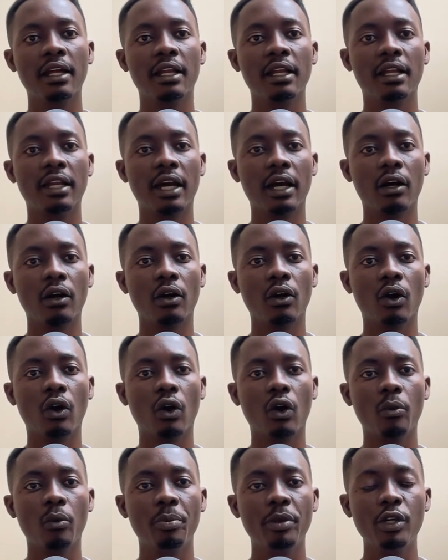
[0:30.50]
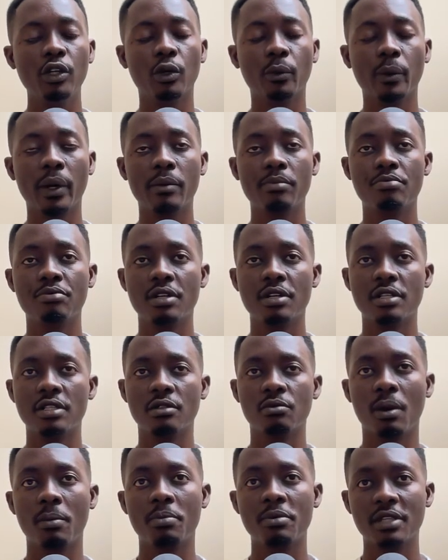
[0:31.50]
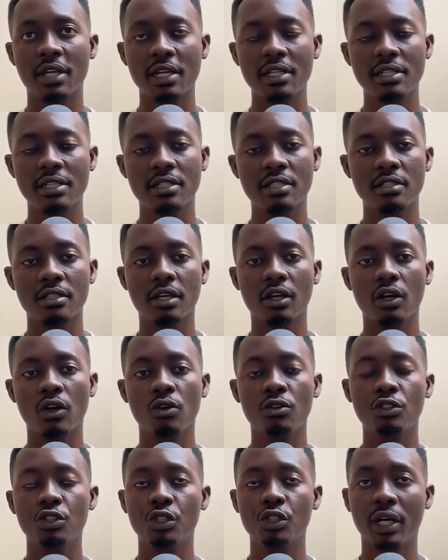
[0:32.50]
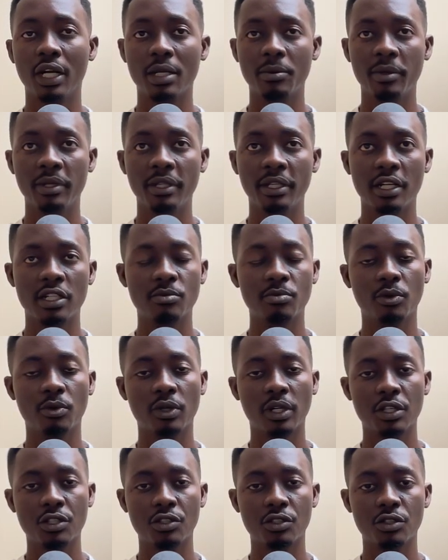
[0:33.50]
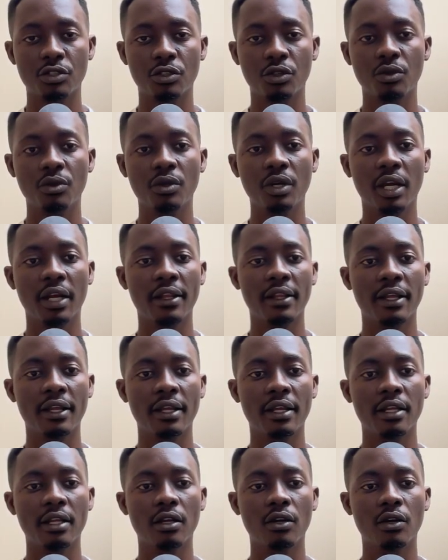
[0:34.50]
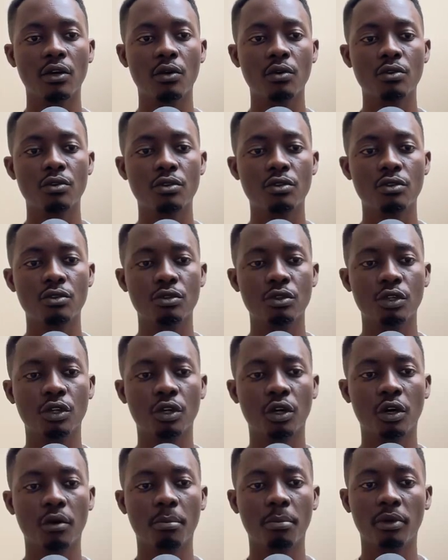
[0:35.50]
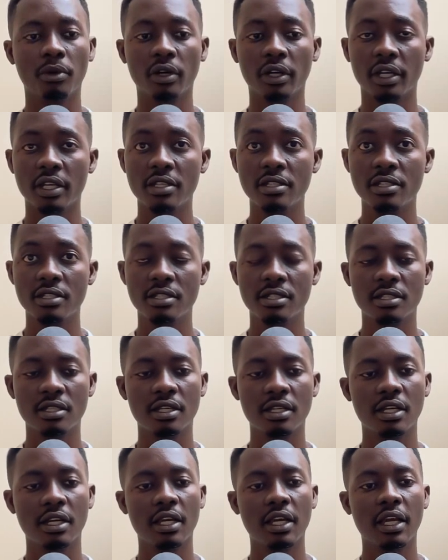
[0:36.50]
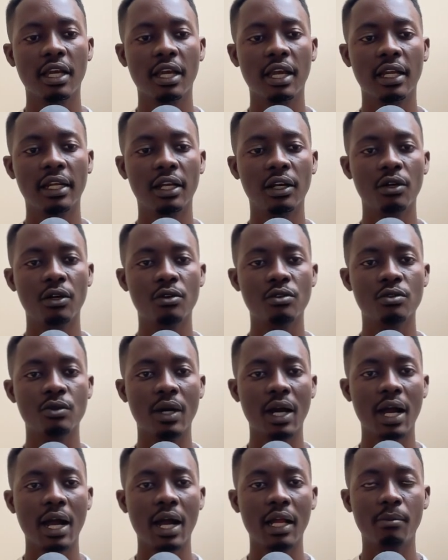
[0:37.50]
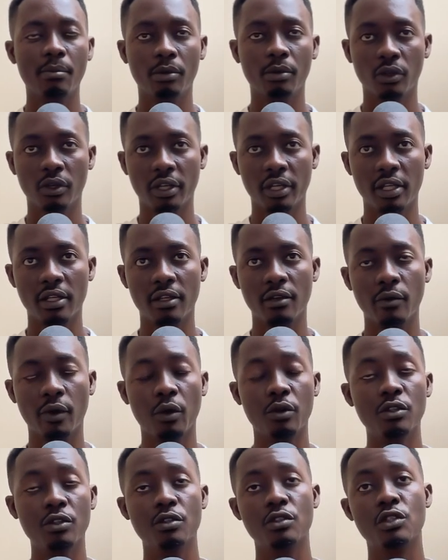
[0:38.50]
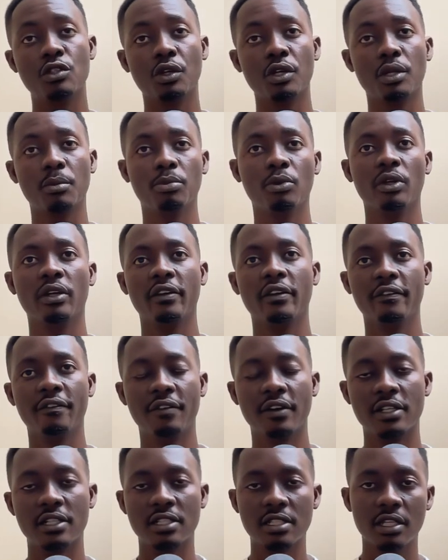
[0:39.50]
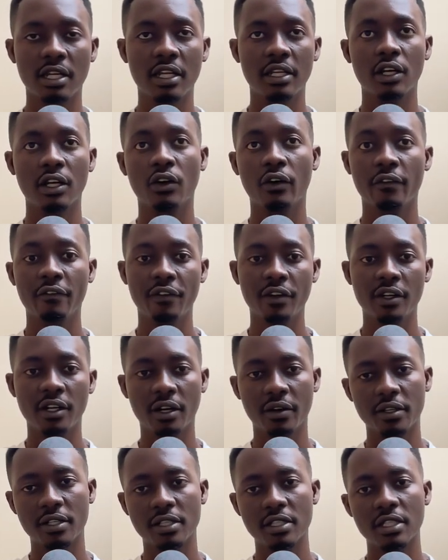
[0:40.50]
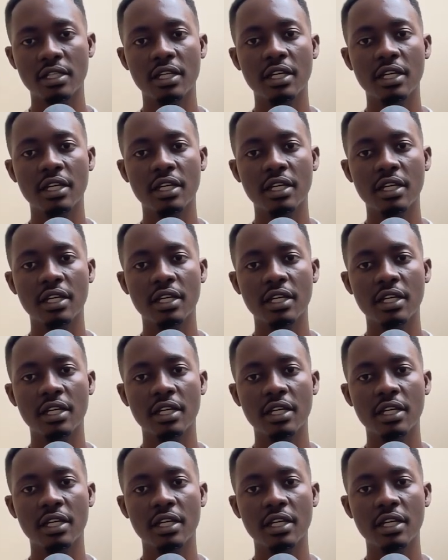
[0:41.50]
Now open your WordPress website, go to your admin dashboard as you know, and then go to your plugins and then go to add plugin. You're going to install the plugin first and then configure it.